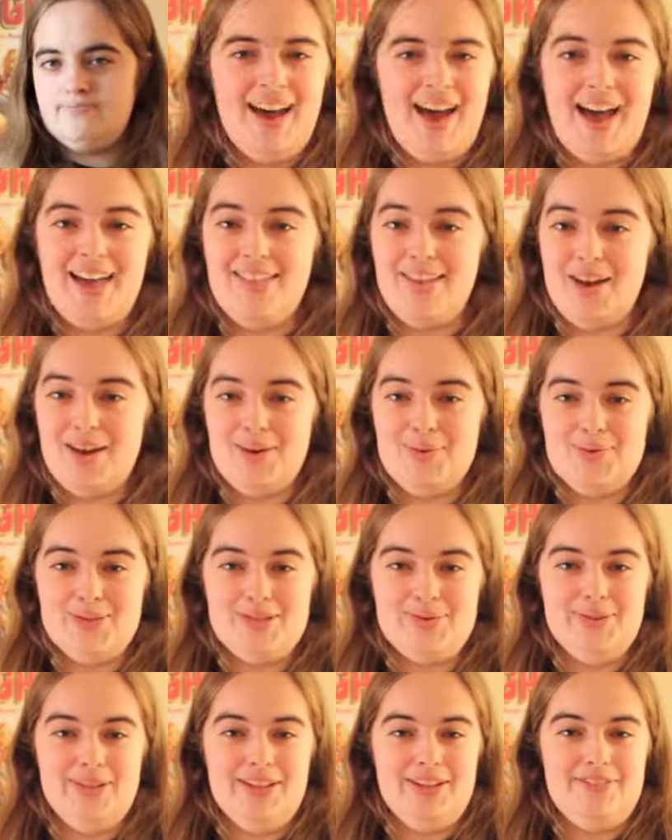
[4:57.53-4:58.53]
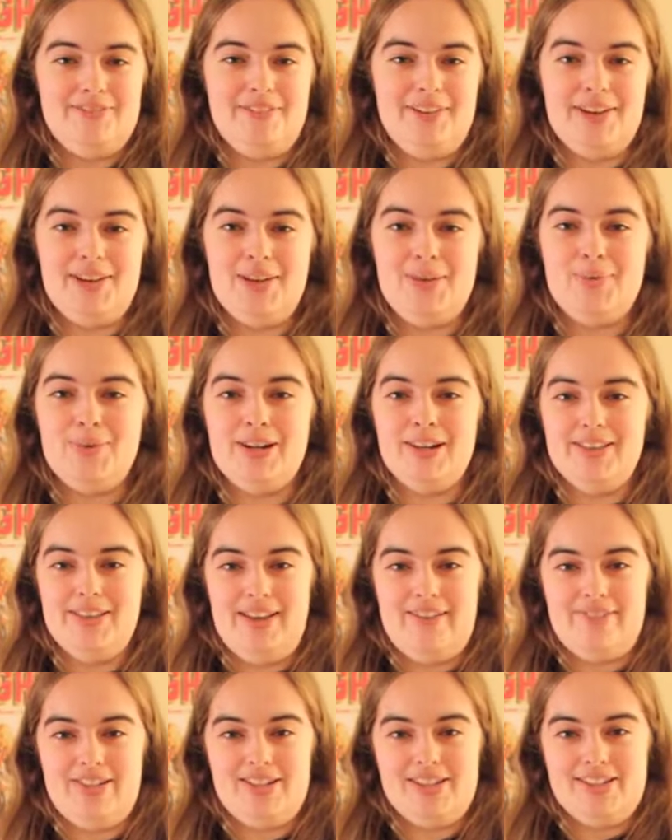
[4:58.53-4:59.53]
I thought it was really funny when
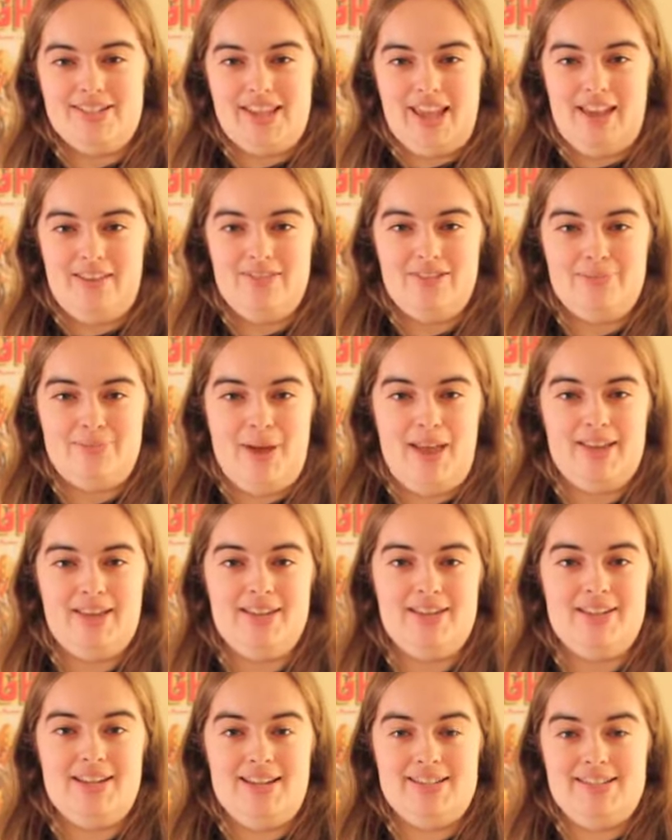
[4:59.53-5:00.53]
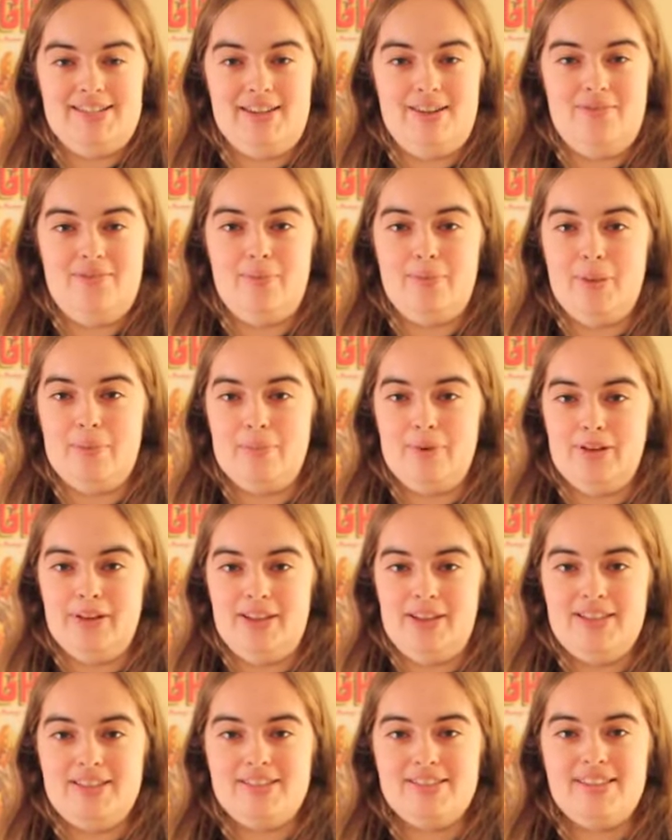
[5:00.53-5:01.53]
Eleven saved Mike and Dustin from the
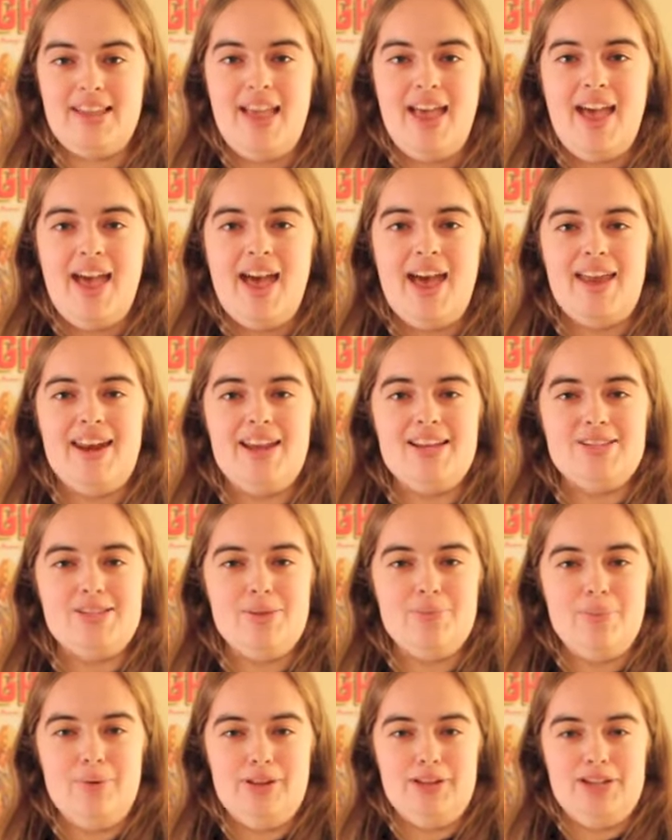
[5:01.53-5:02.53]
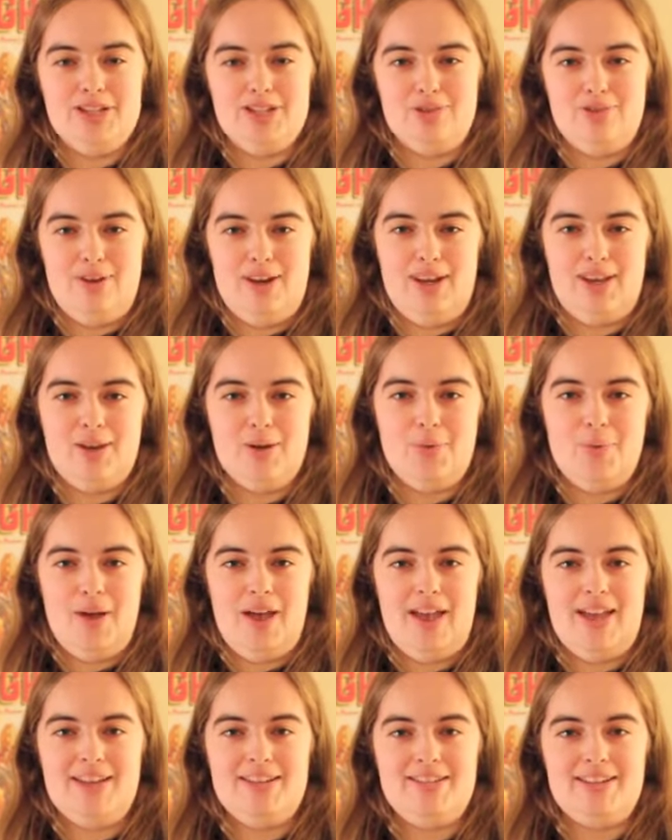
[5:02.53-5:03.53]
bullies, and as the bullies are running
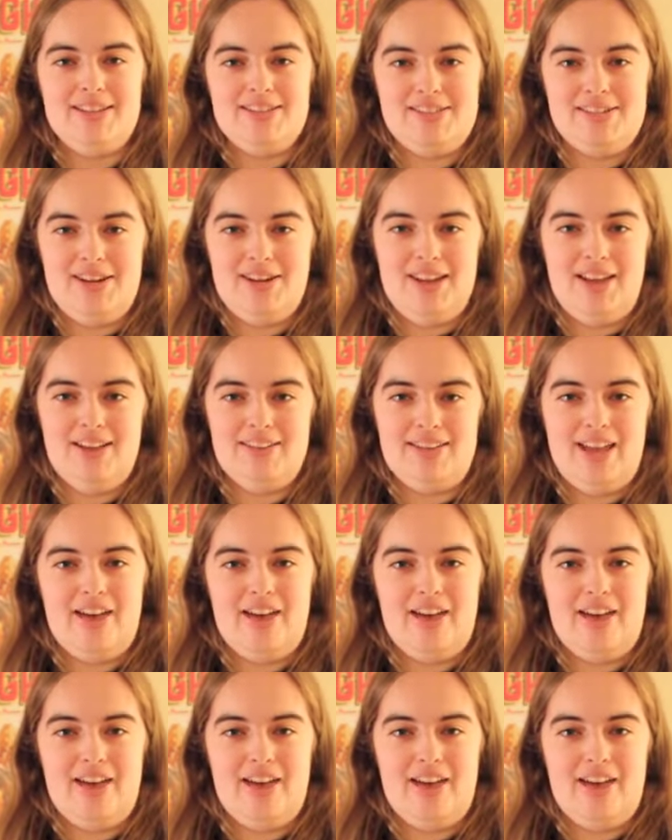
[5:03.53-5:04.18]
away, Dustin yelled